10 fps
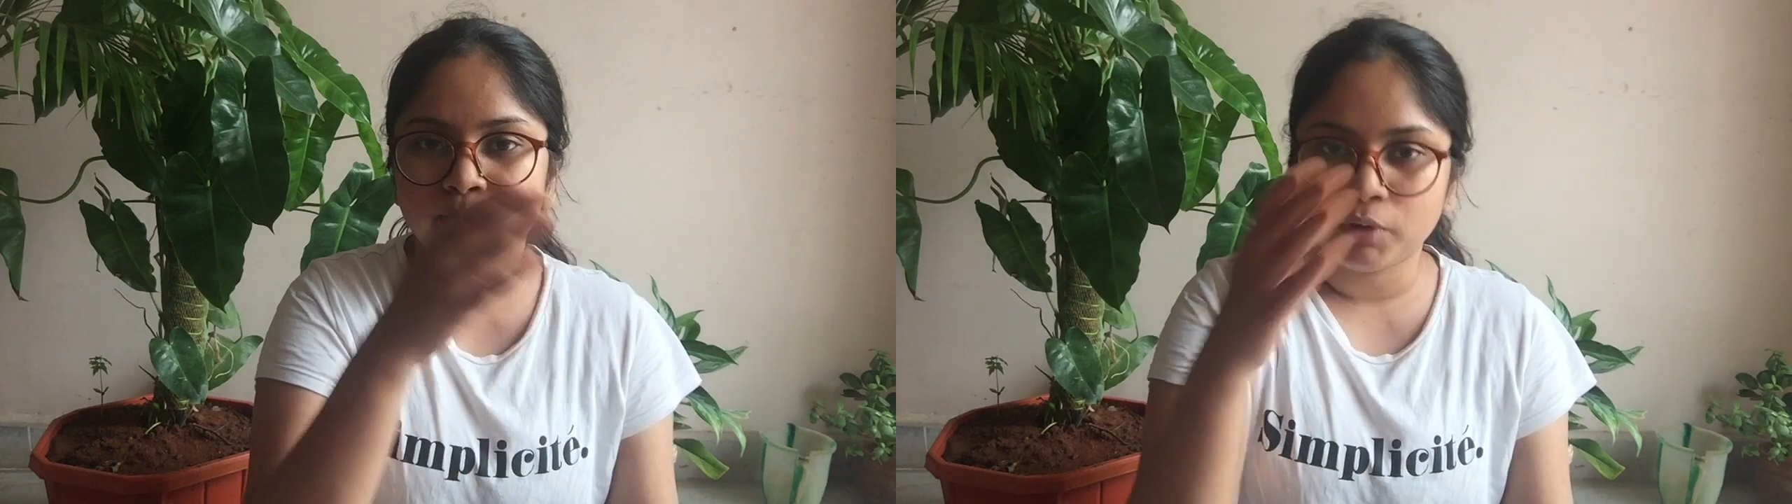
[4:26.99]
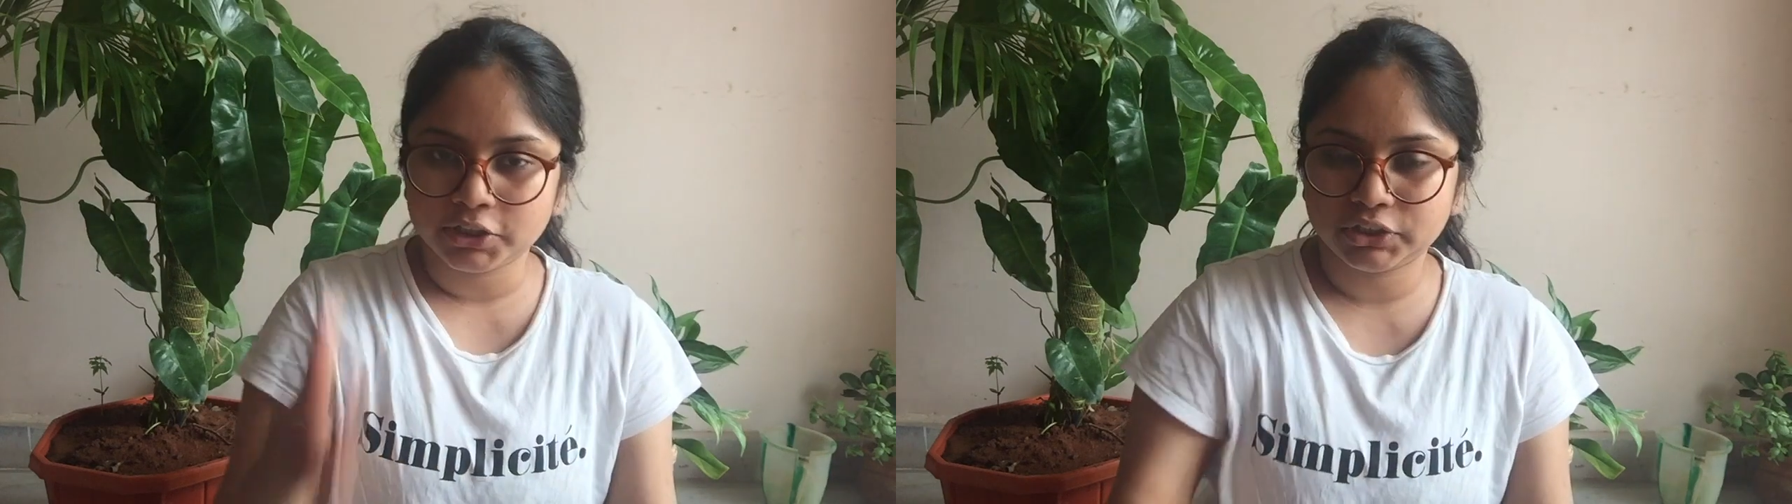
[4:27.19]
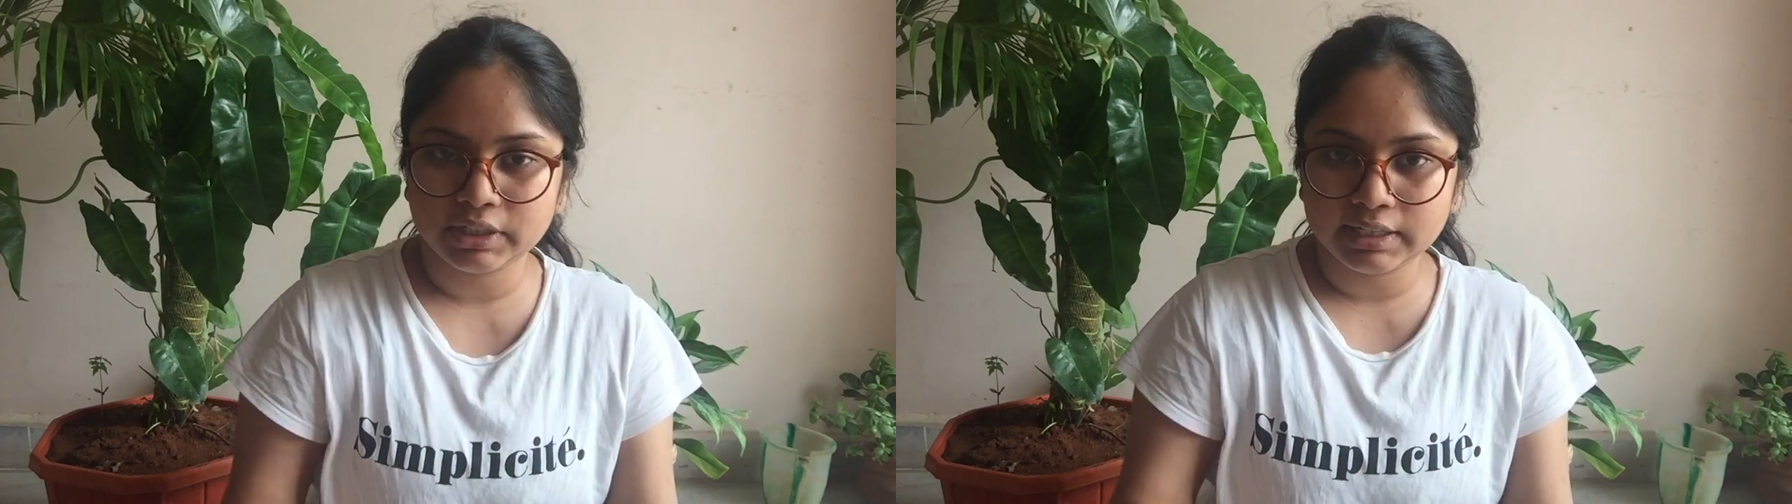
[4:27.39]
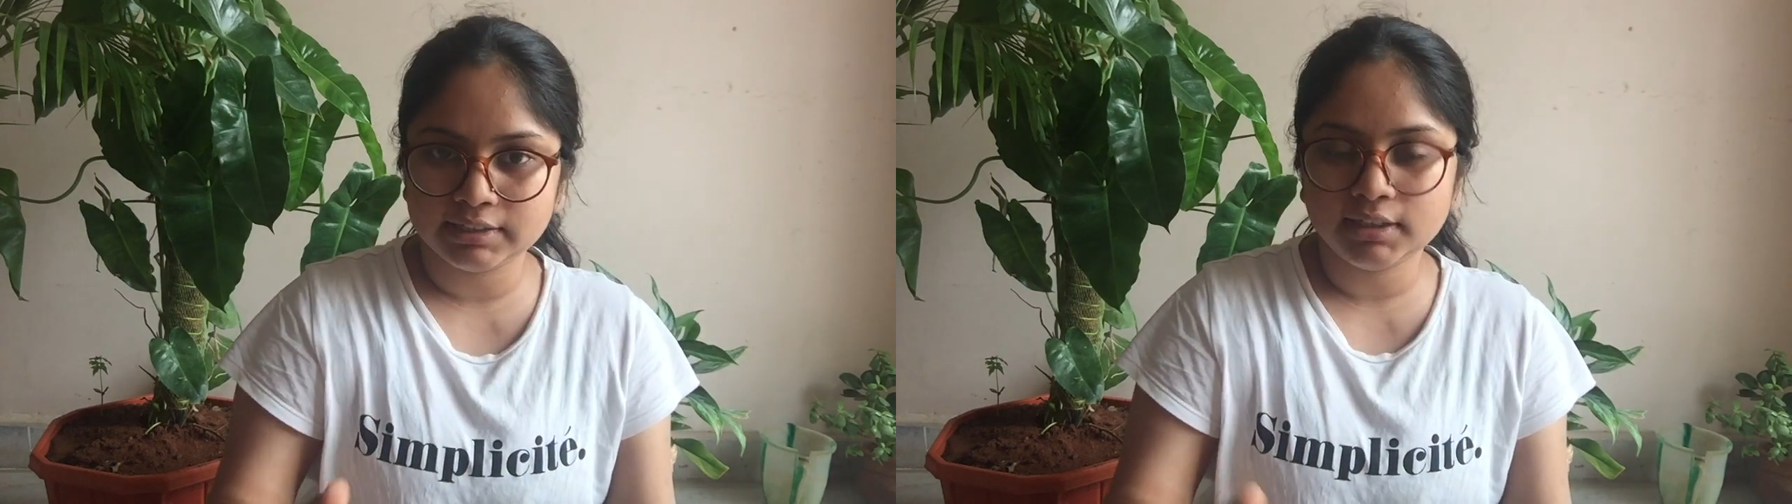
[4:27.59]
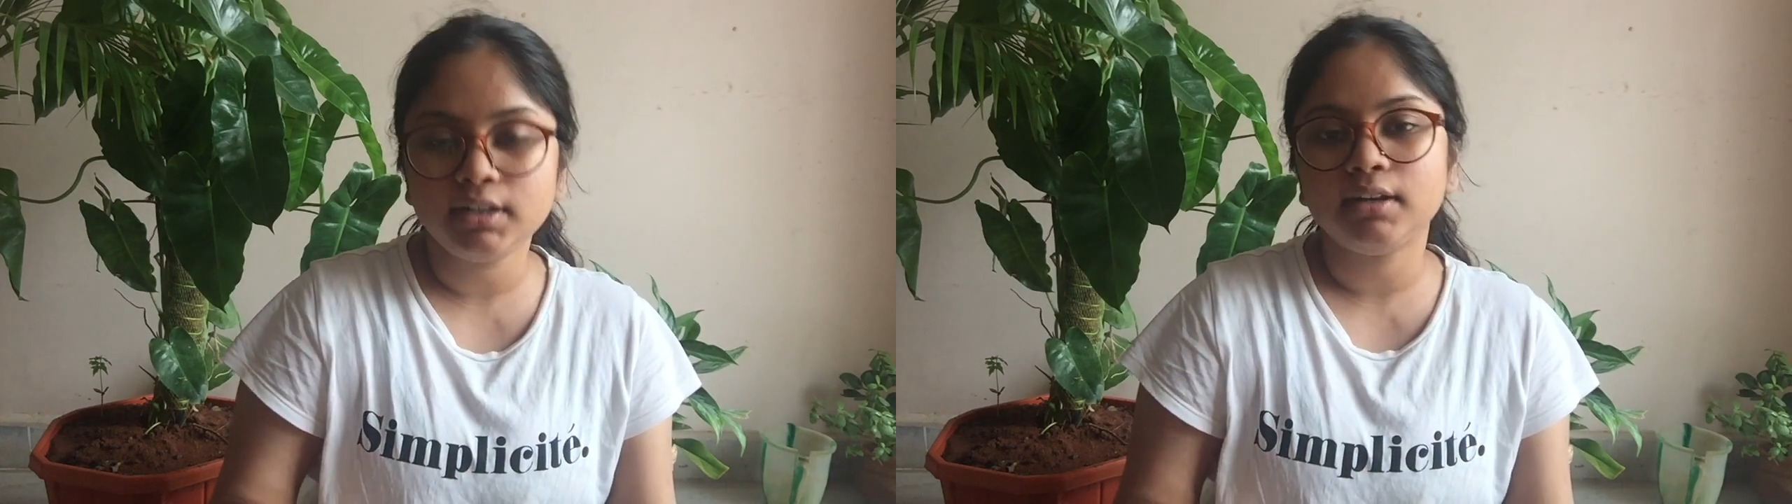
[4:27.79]

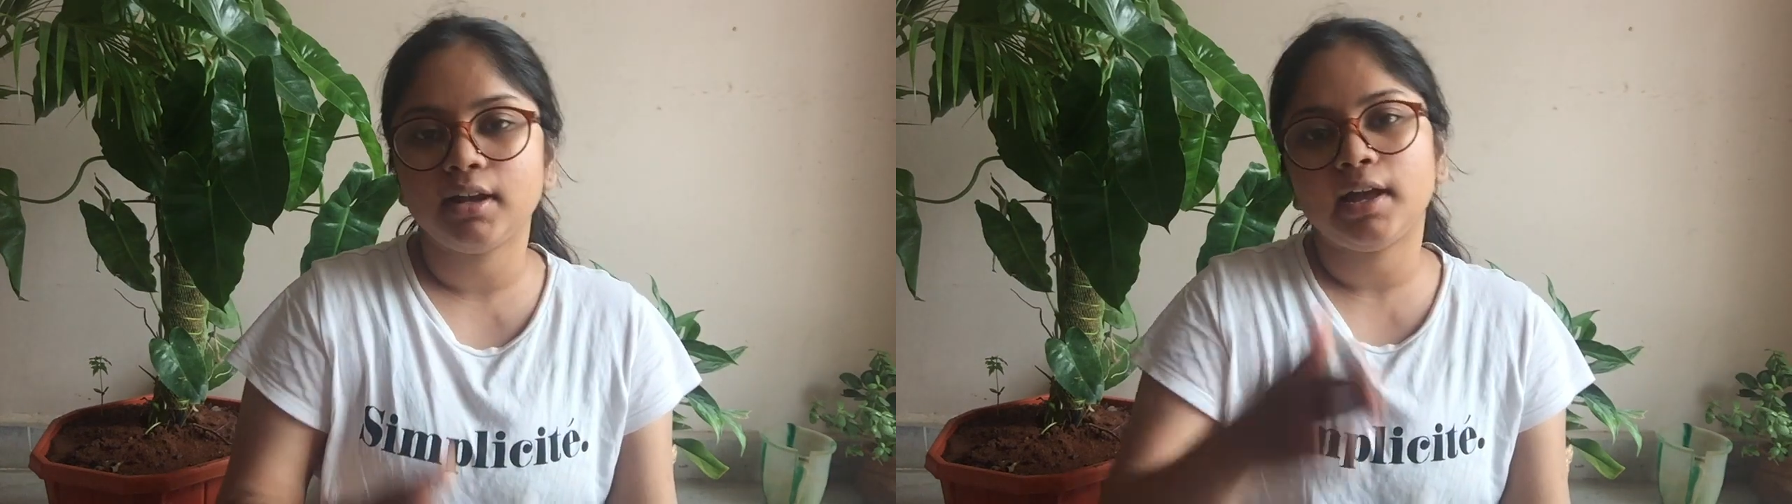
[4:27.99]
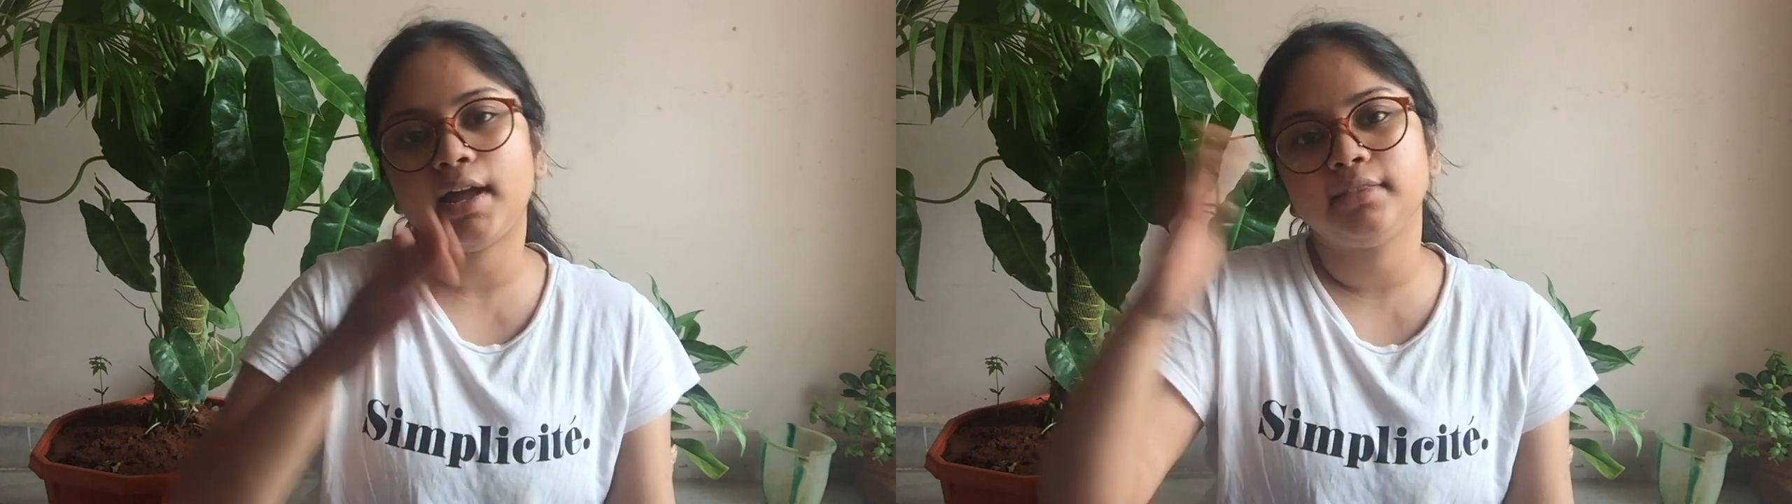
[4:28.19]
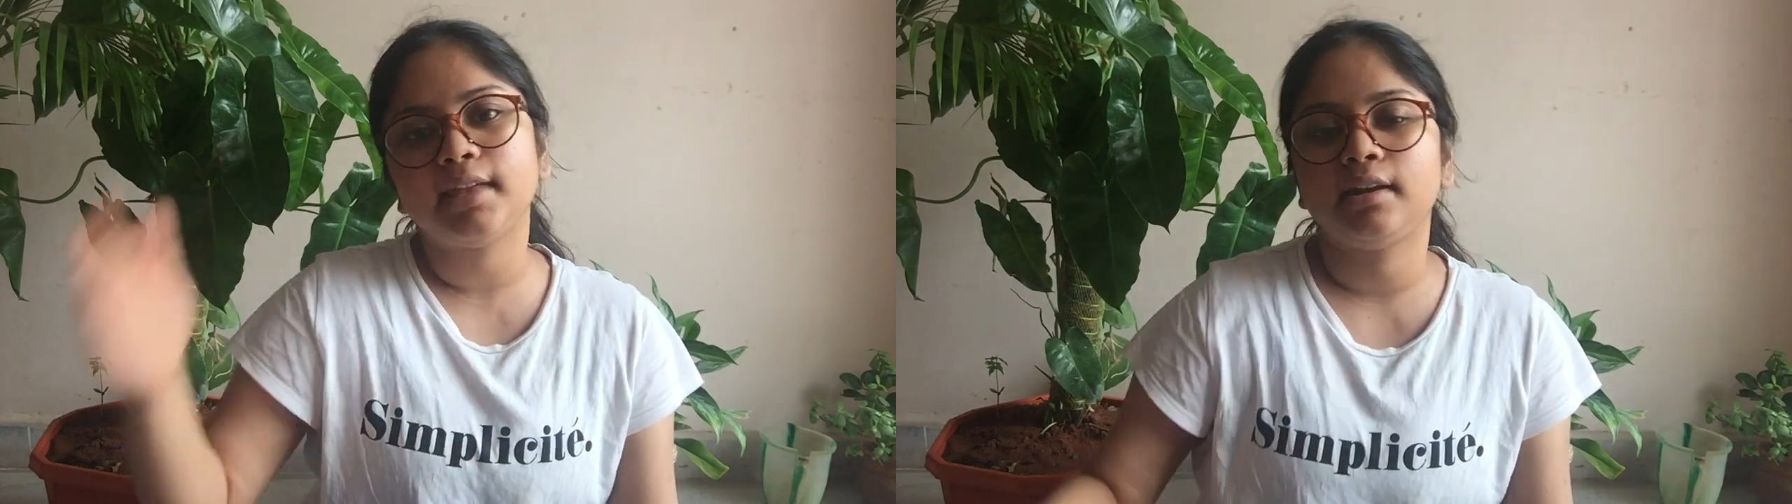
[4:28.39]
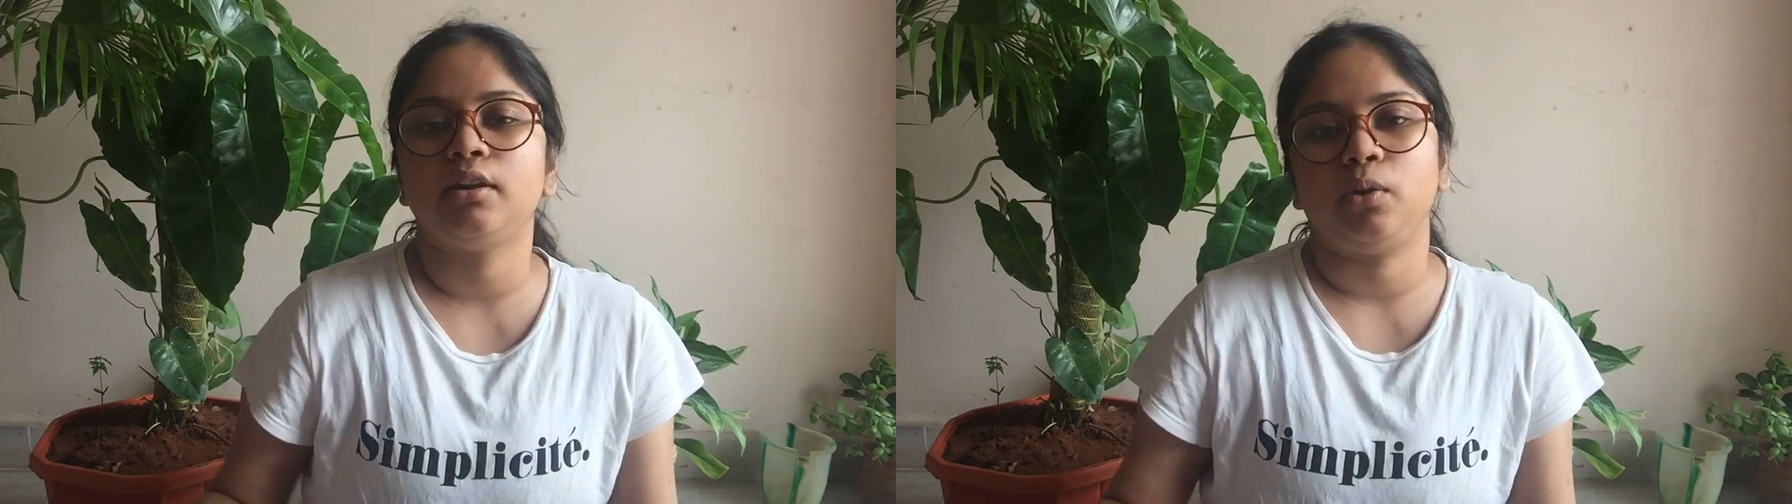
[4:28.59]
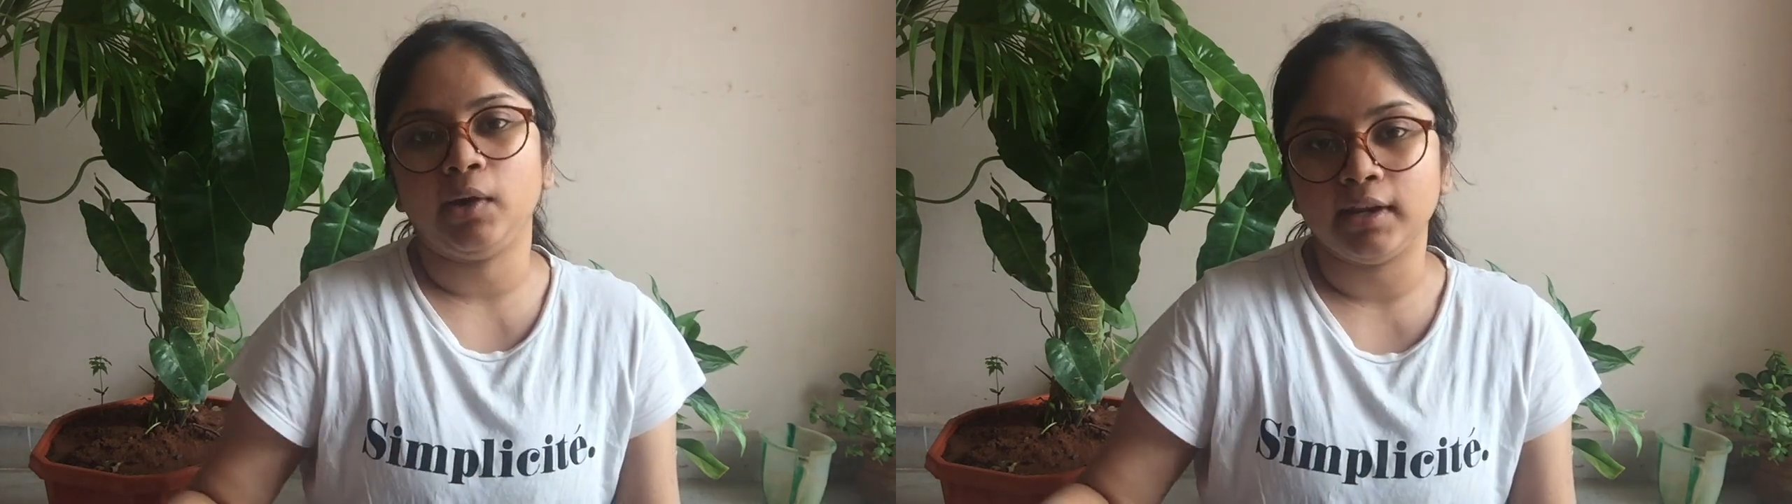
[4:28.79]
moisturizer, and then
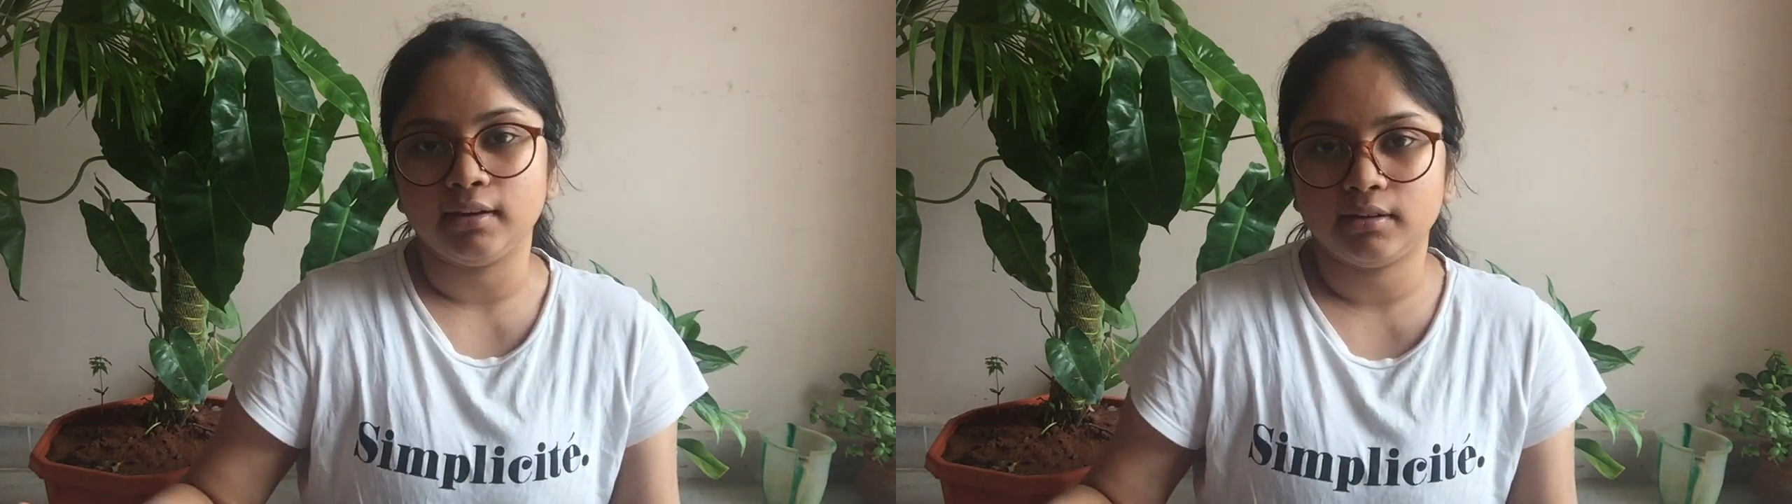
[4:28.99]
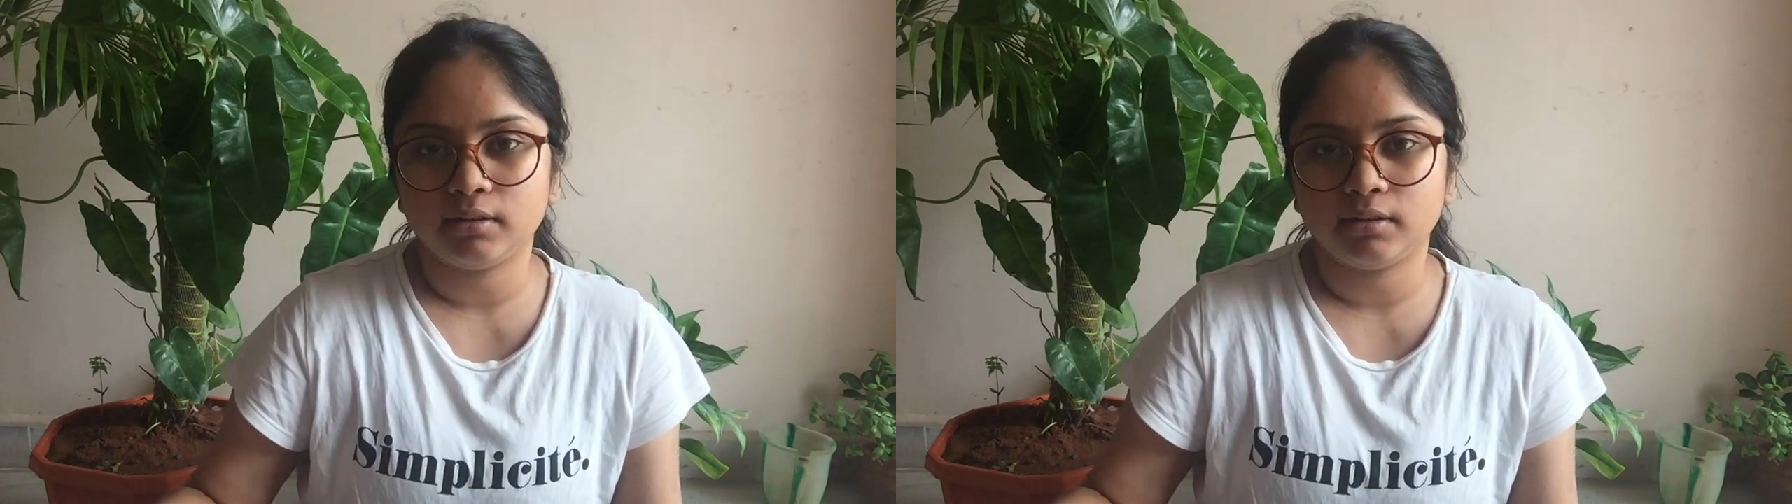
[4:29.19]
an oil.